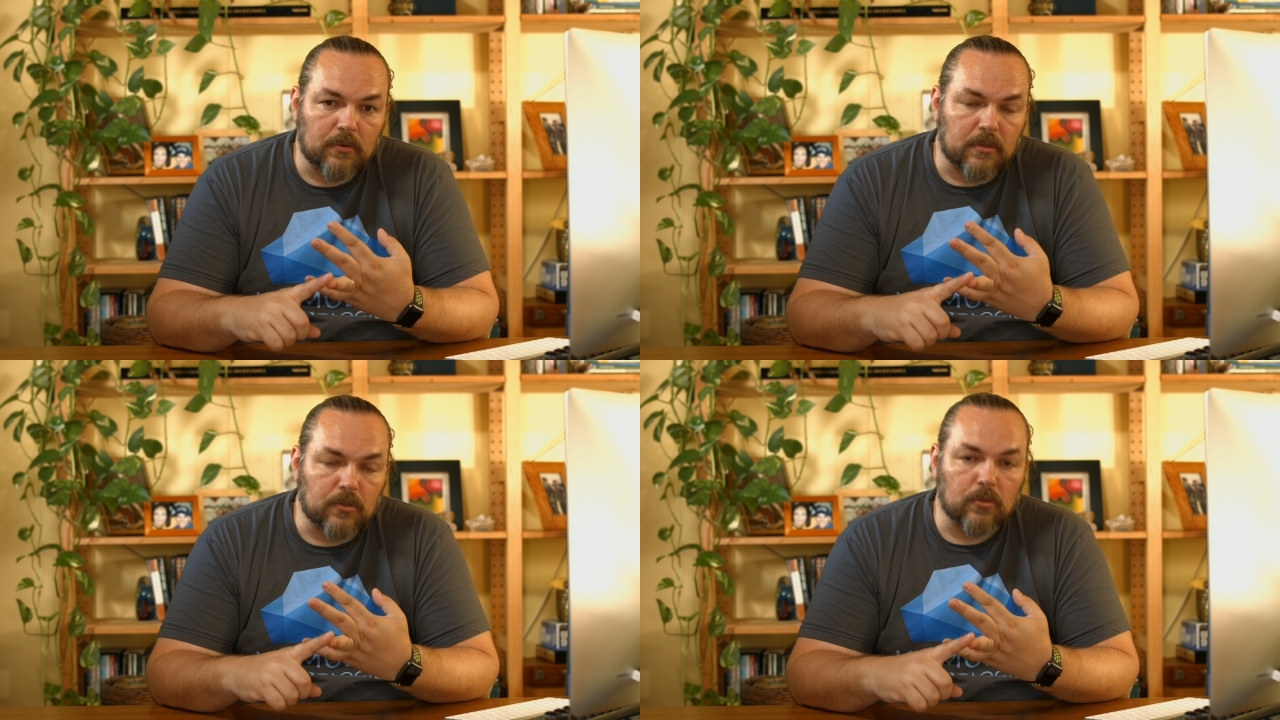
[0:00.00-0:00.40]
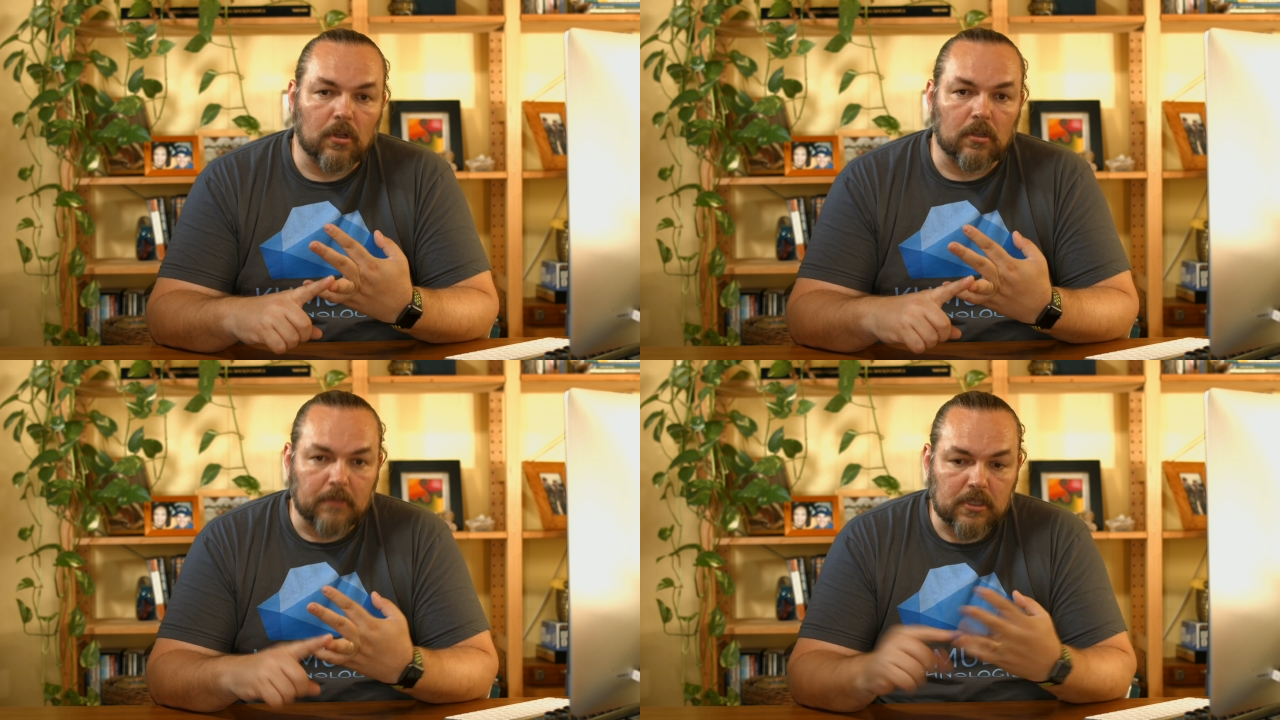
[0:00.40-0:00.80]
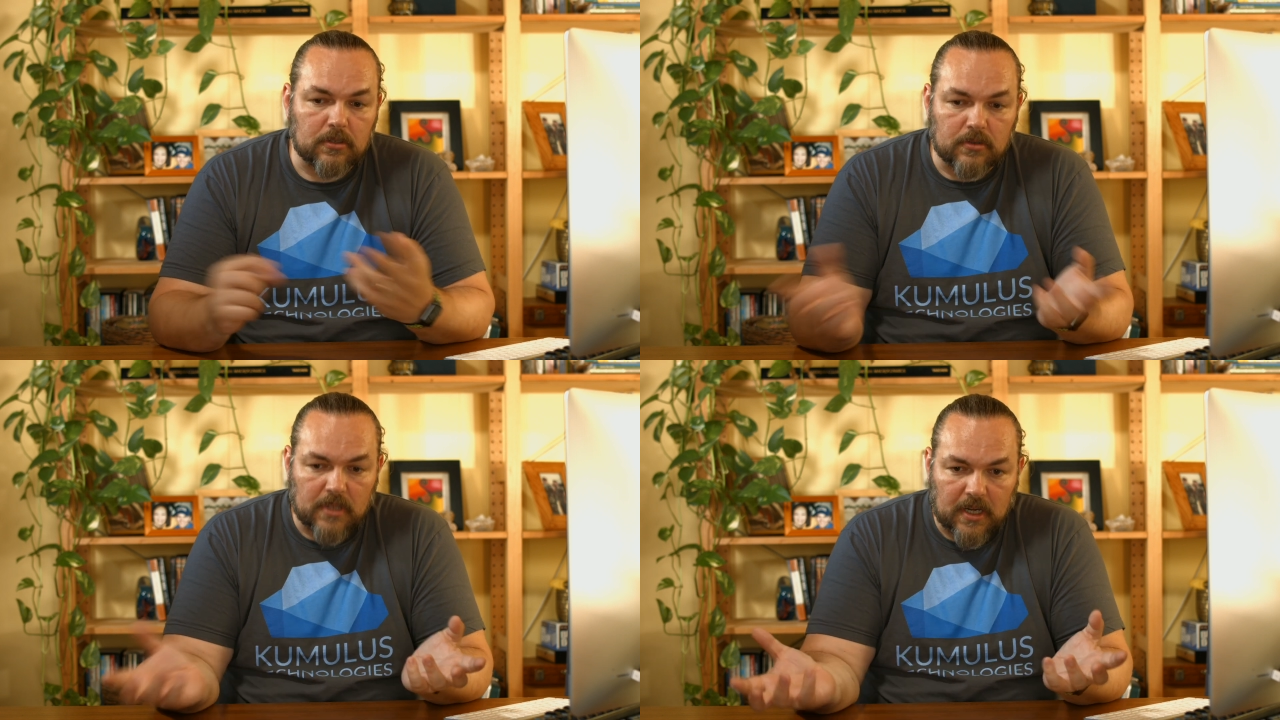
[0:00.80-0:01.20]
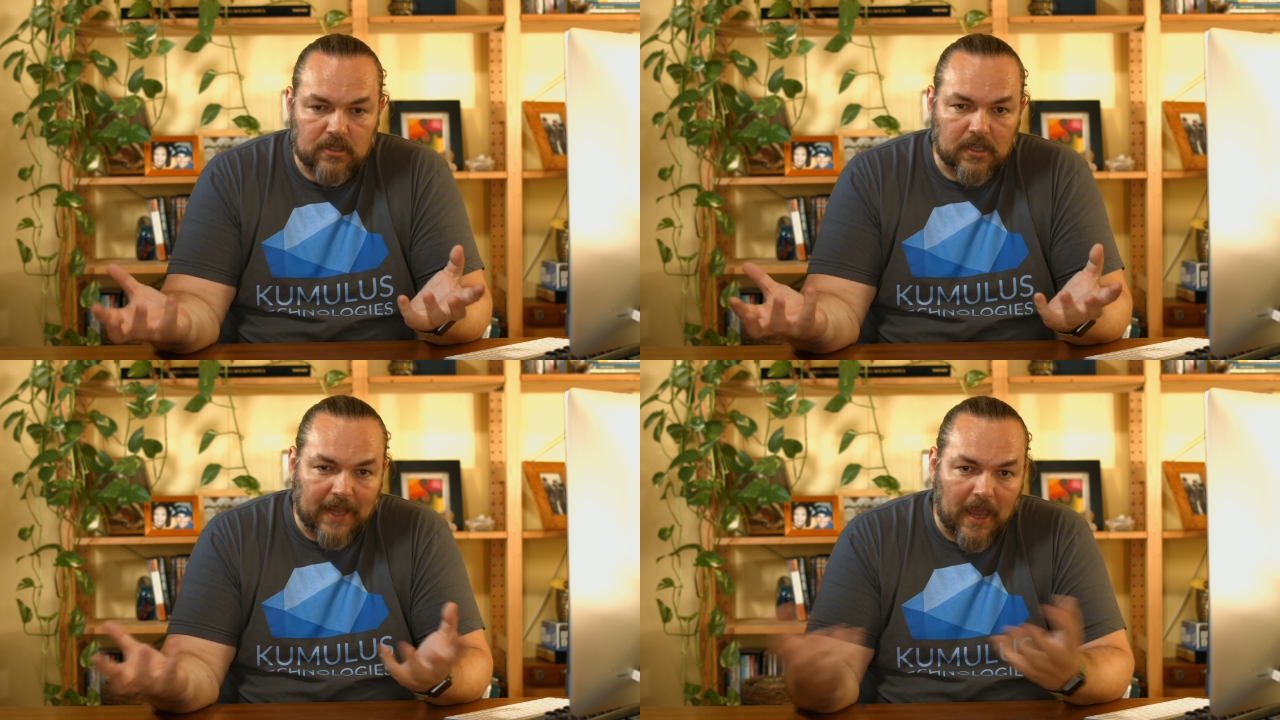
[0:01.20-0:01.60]
with a tool called Mixer that
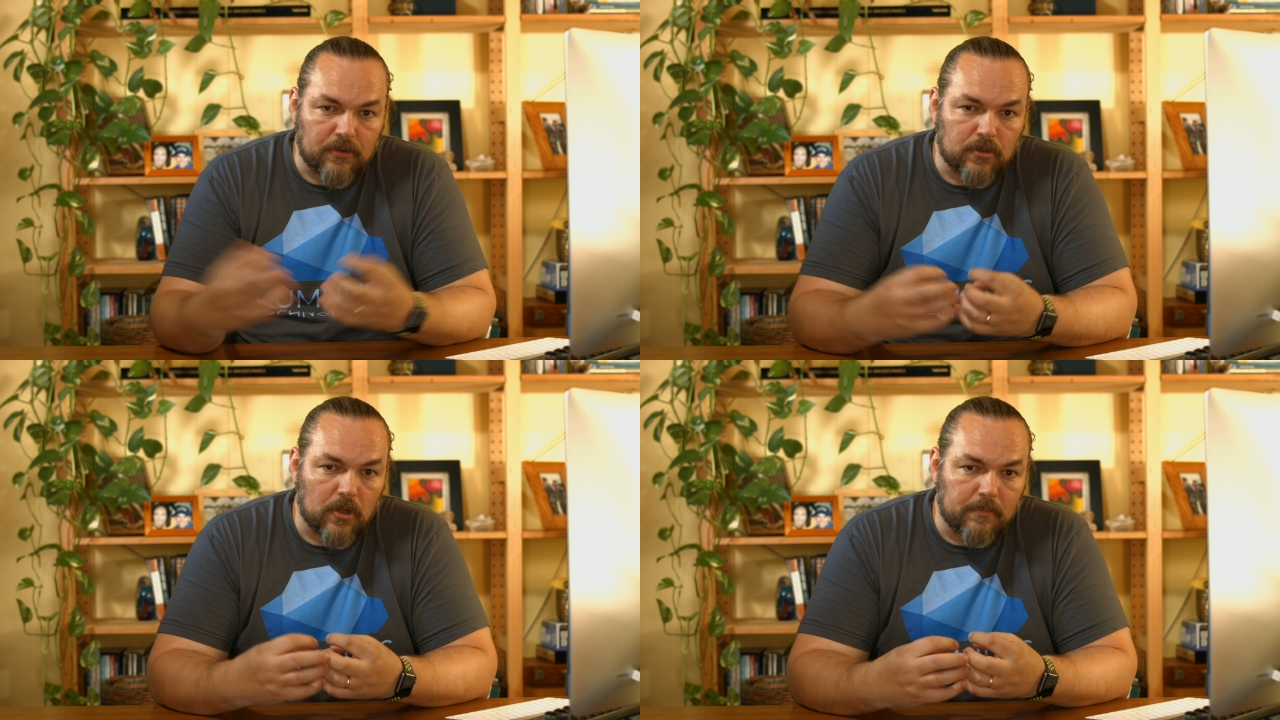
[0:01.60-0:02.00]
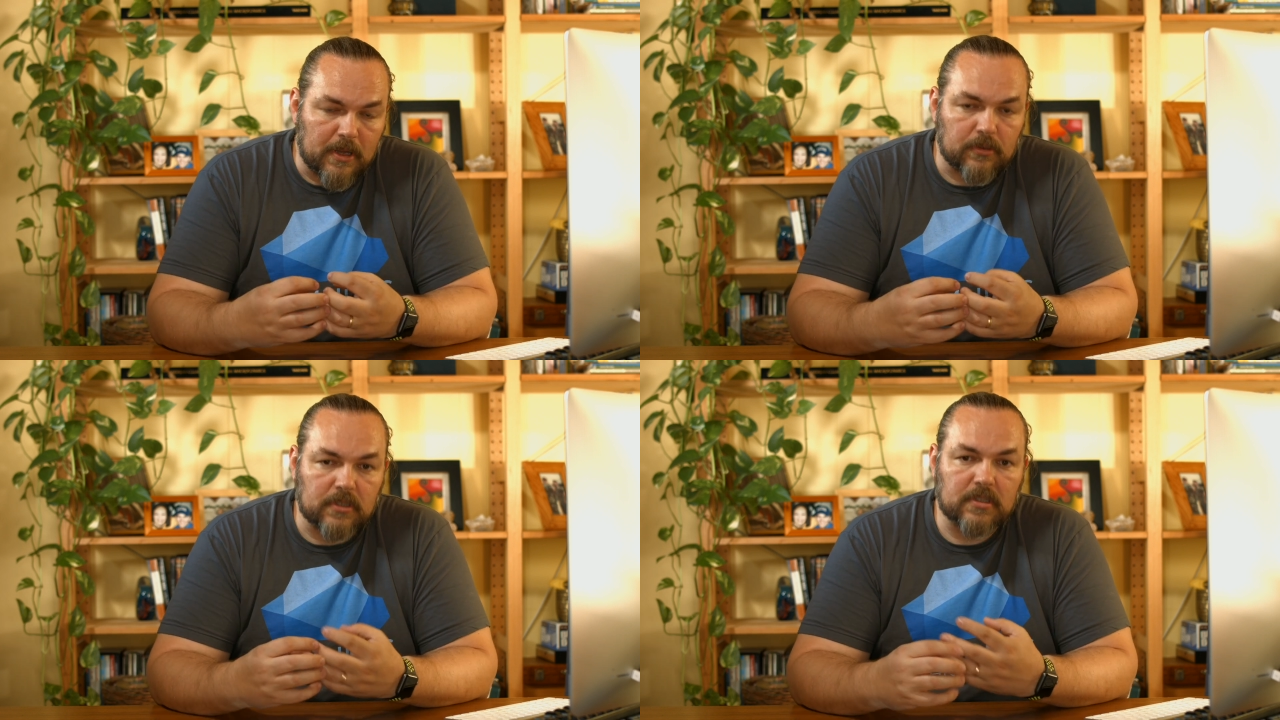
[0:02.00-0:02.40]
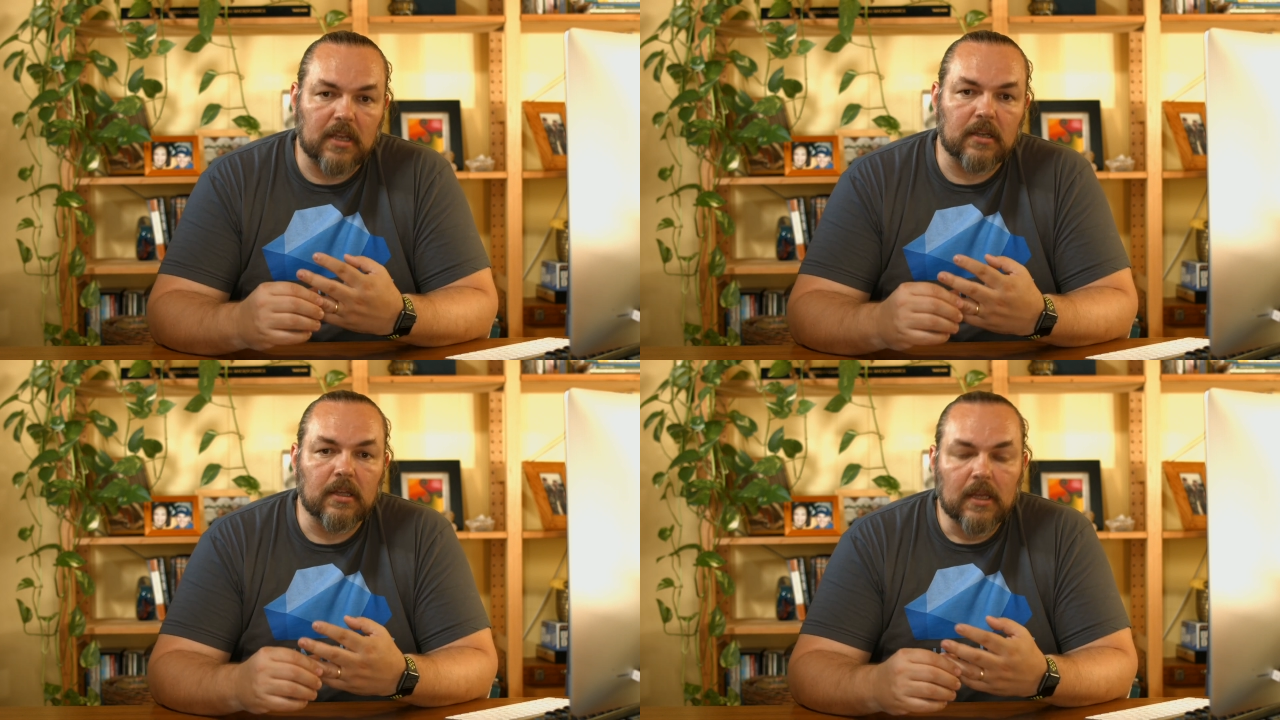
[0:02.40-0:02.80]
actually gathers all the metrics data data